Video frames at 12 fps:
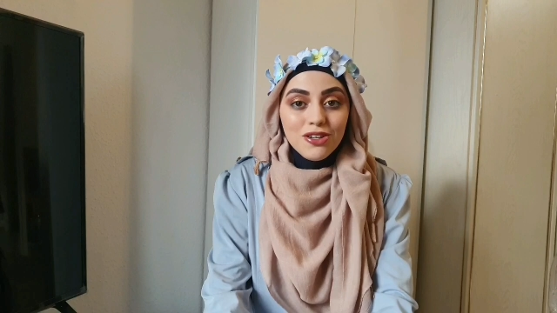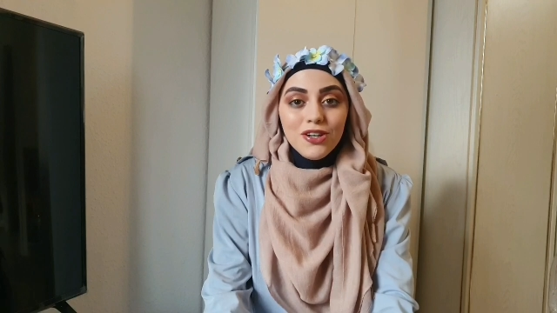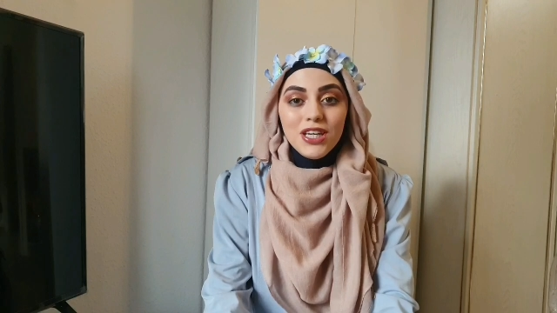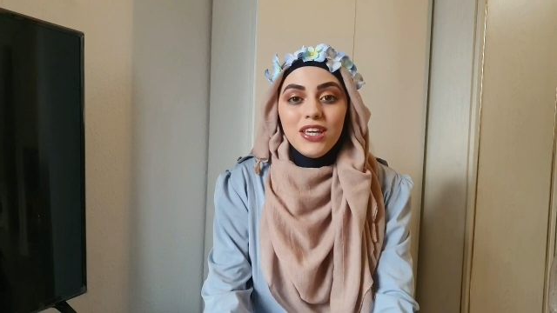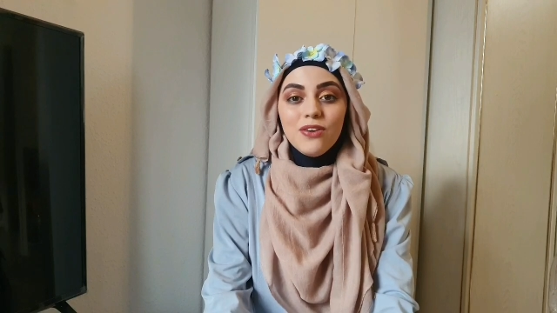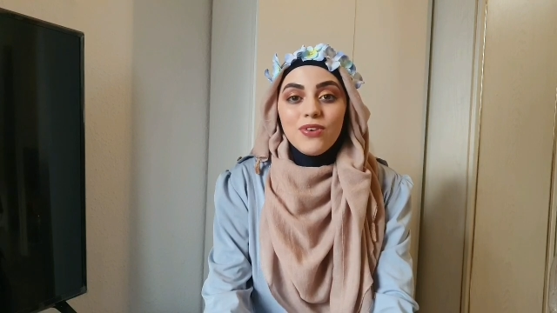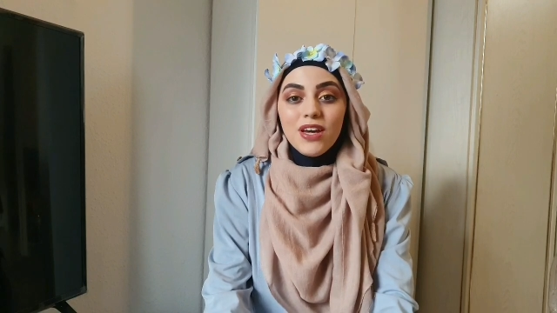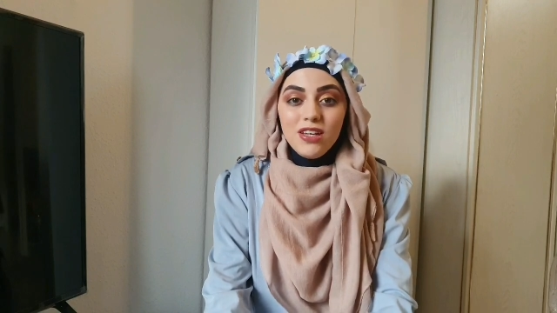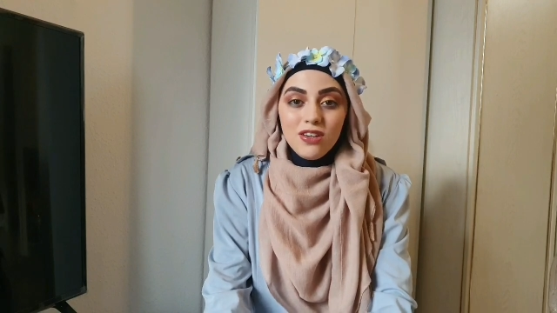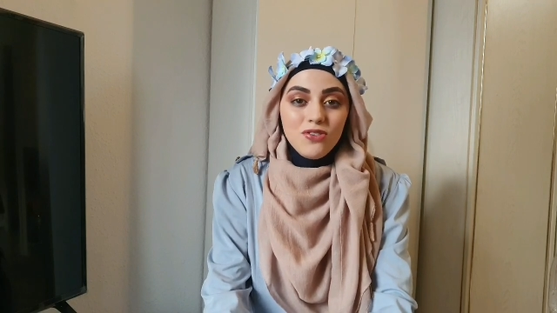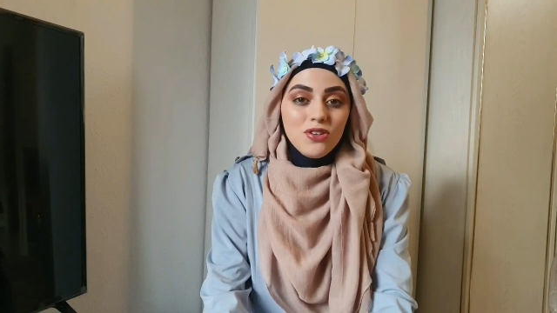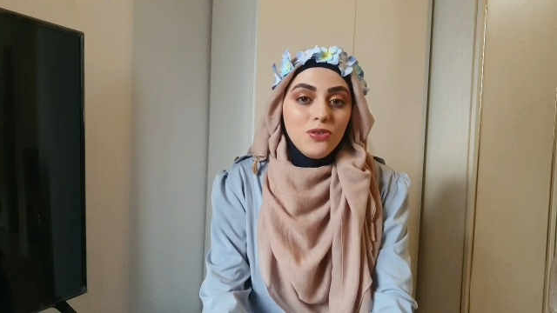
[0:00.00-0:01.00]
if any of
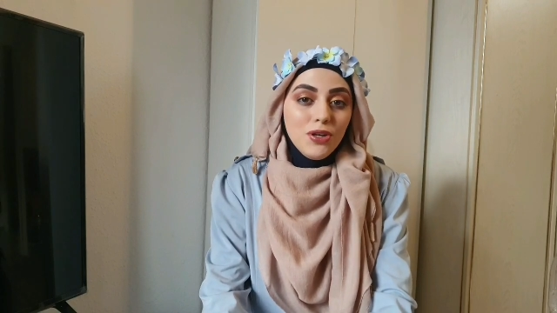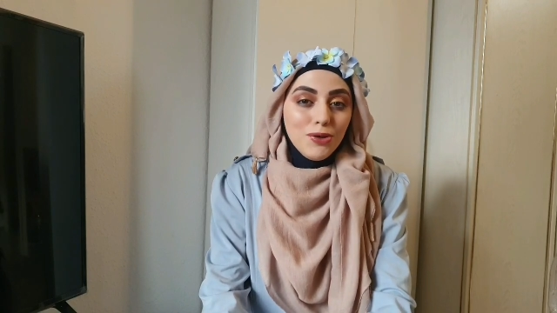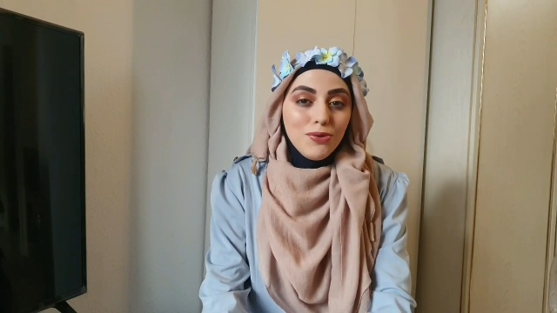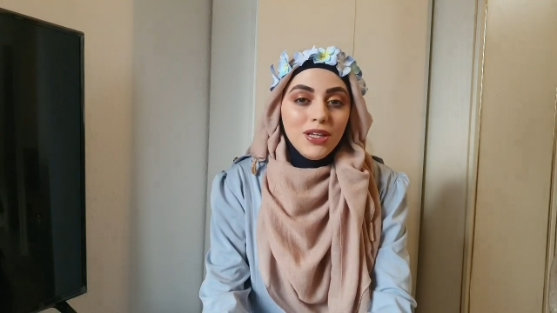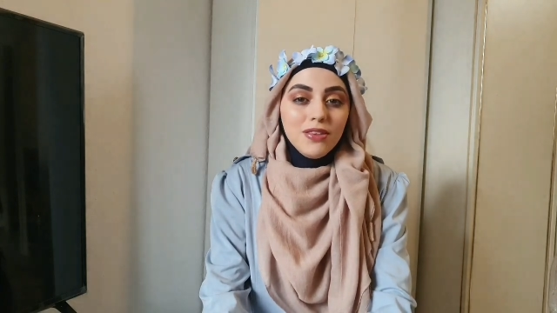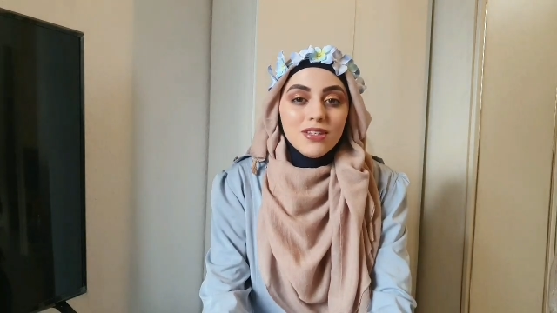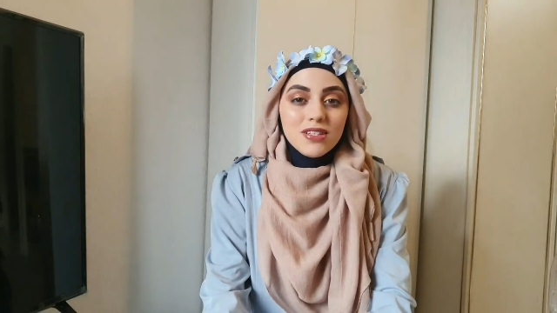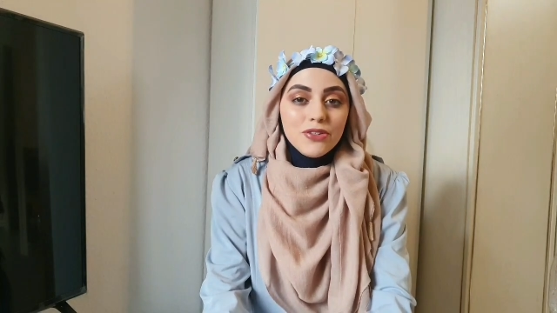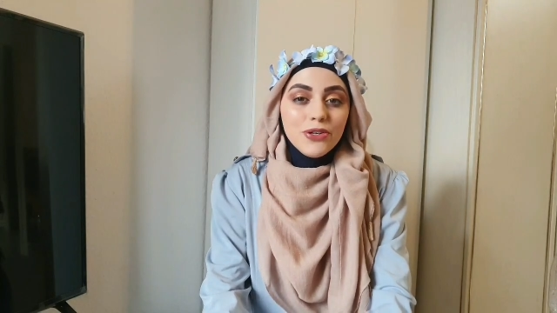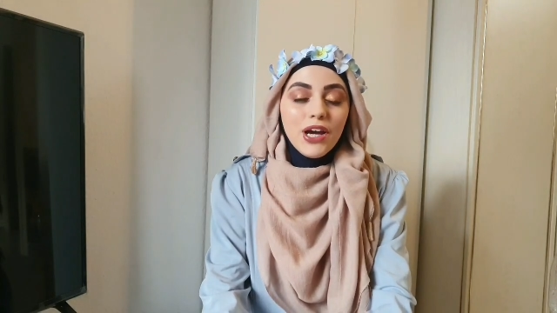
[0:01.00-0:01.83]
you recreate this look,